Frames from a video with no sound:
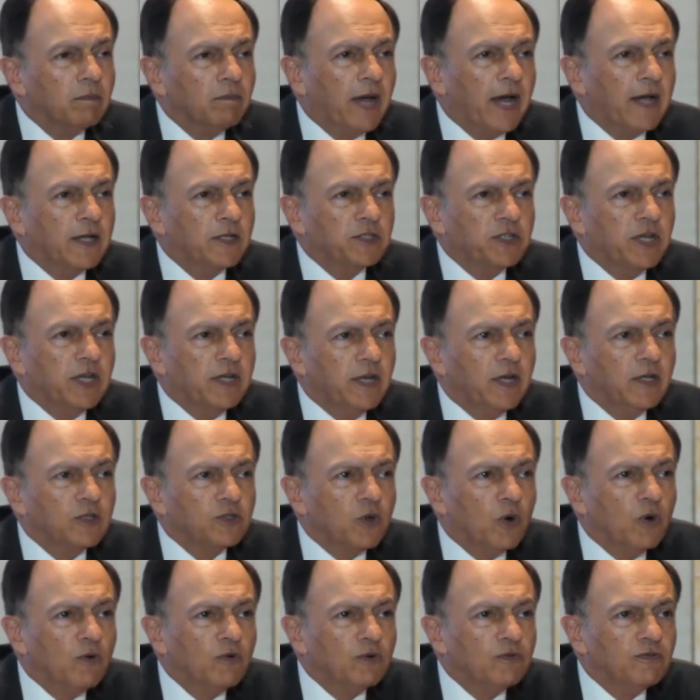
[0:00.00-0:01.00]
Pakistan
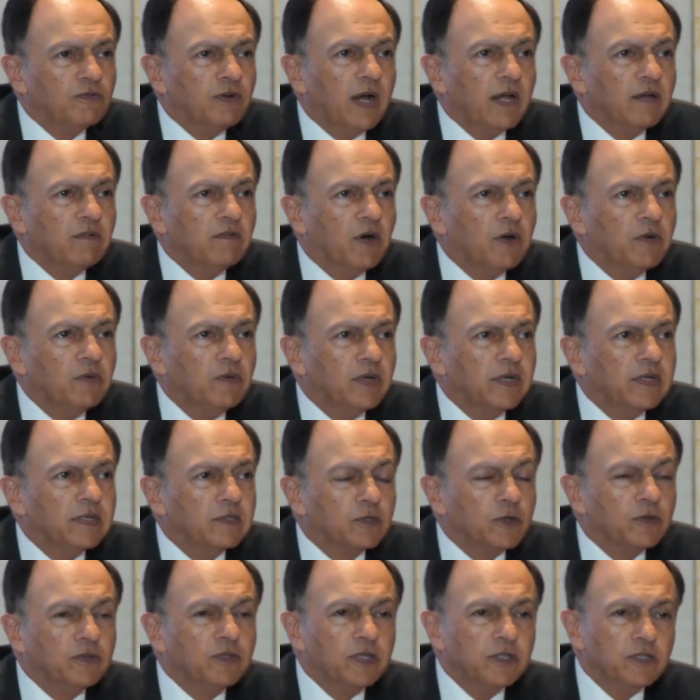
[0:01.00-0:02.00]
has over
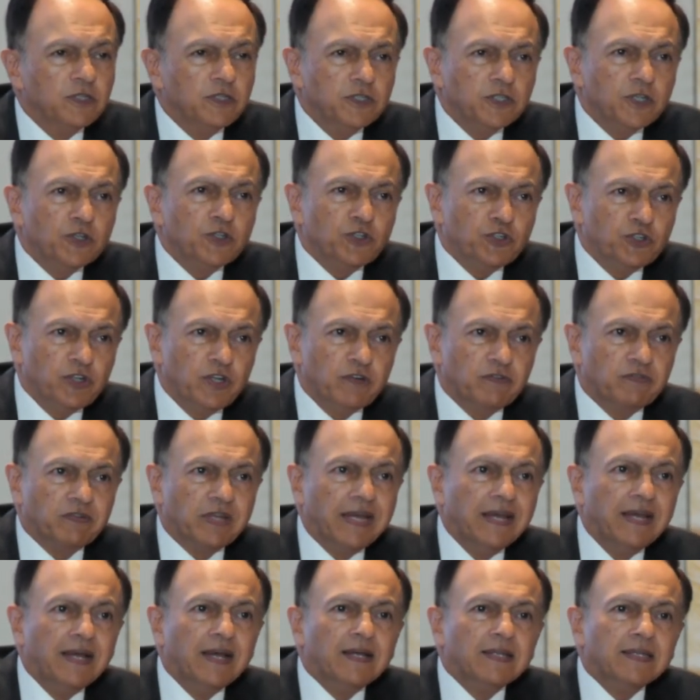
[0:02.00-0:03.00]
500. So this is a
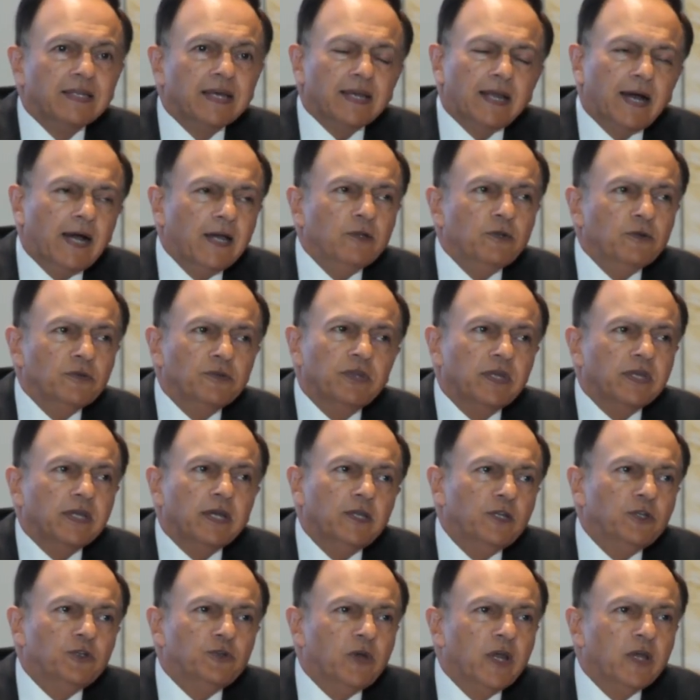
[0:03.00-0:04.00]
shift that I don't think
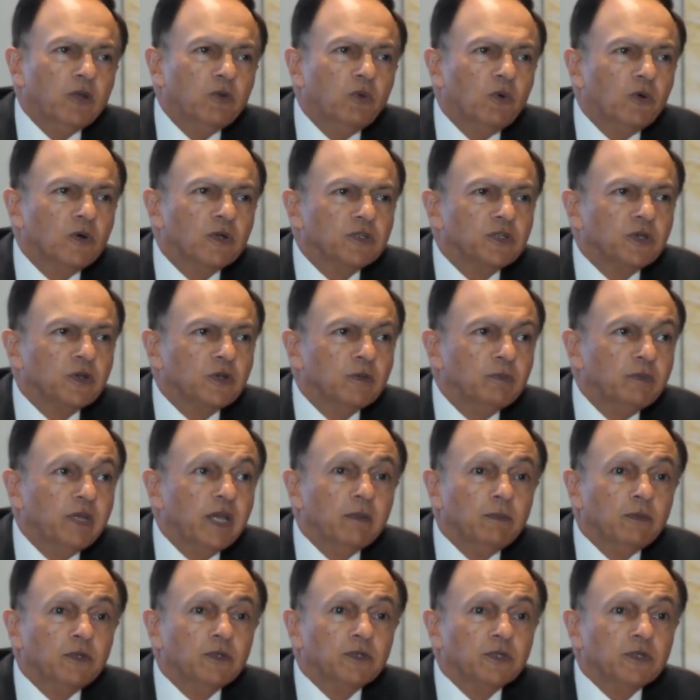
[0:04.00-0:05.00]
any trade war is going to
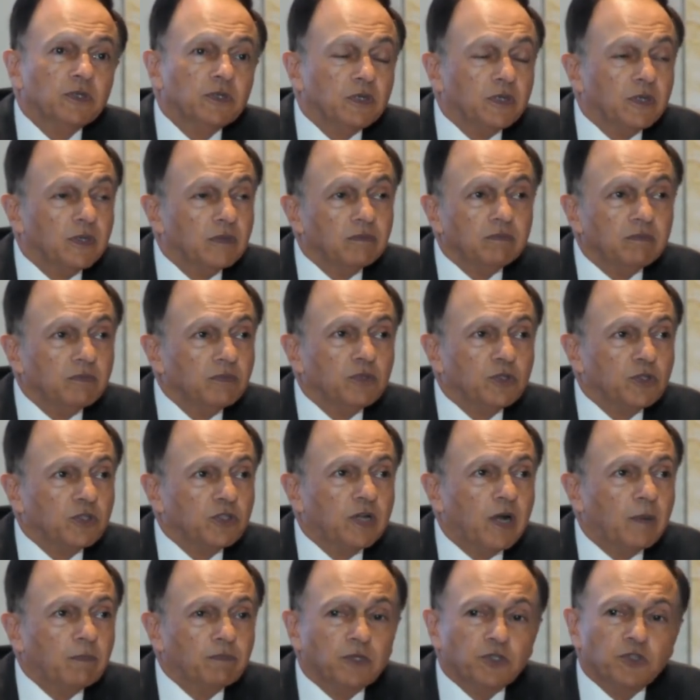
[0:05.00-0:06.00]
be able to
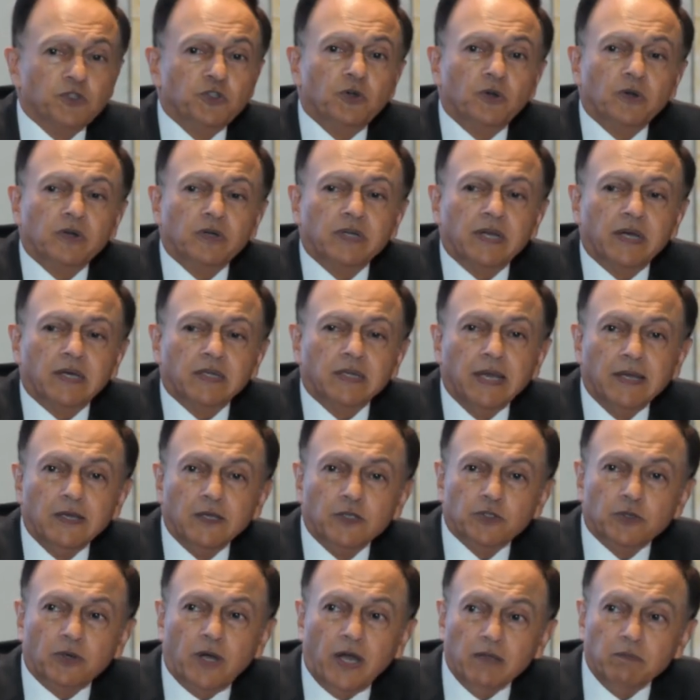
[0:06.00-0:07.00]
stop this joke or not.
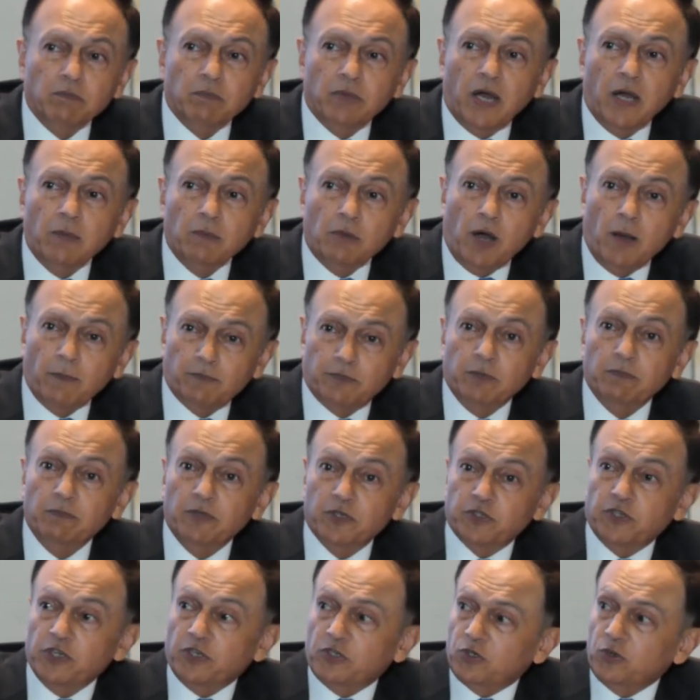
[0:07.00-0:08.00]
So I'm
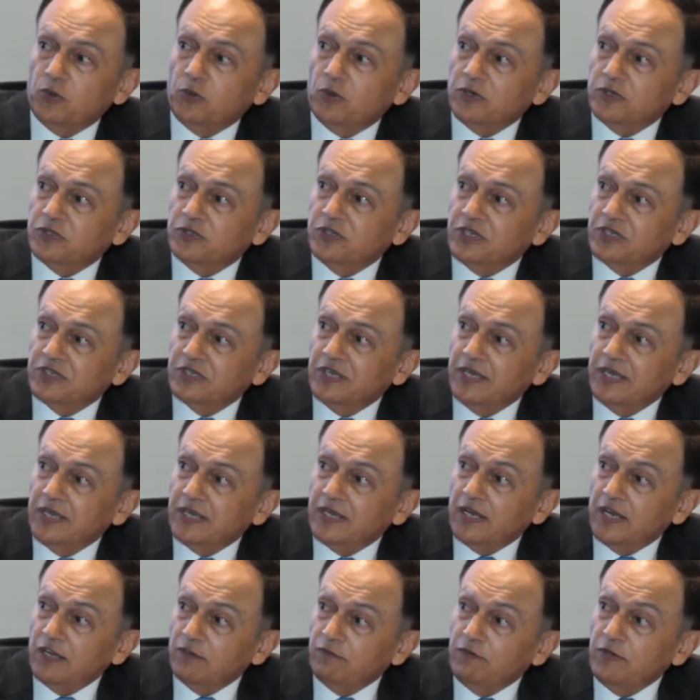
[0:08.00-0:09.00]
optimistic towards this,
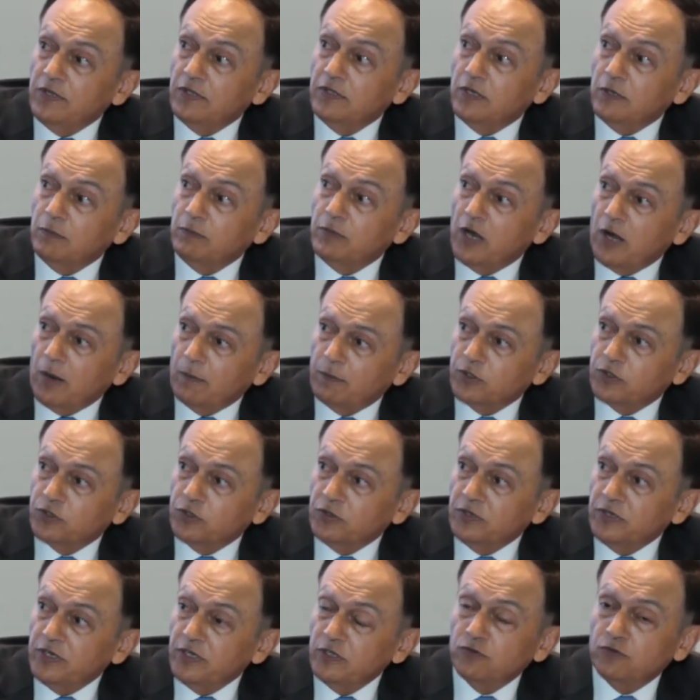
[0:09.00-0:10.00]
and I feel there'll be
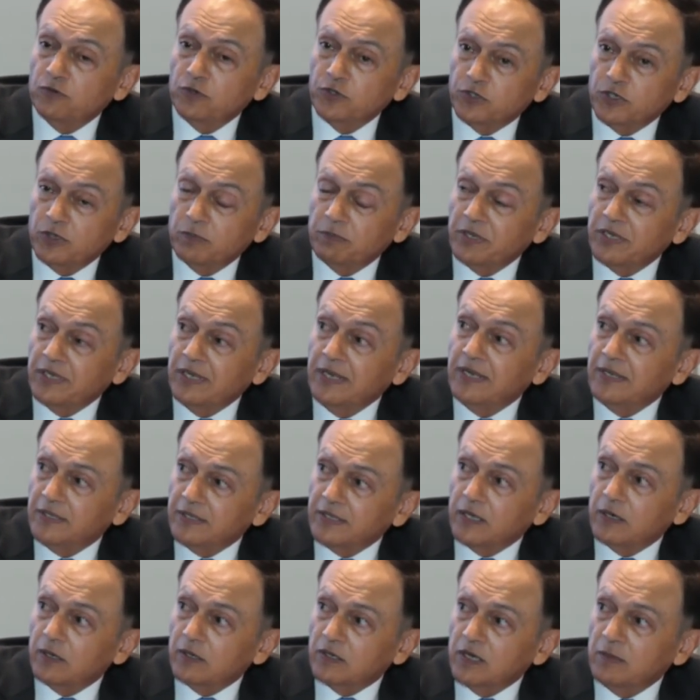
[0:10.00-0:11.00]
opportunities for shipping
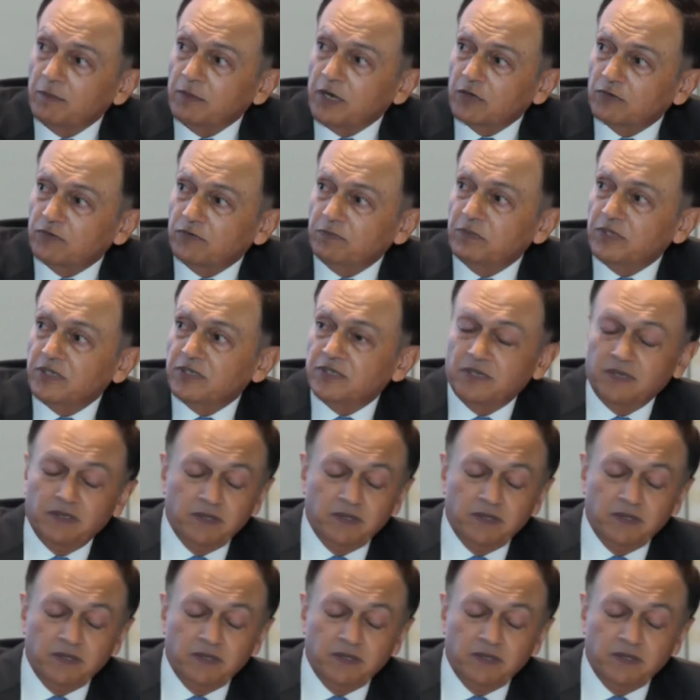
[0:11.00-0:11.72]
that'll come out from this.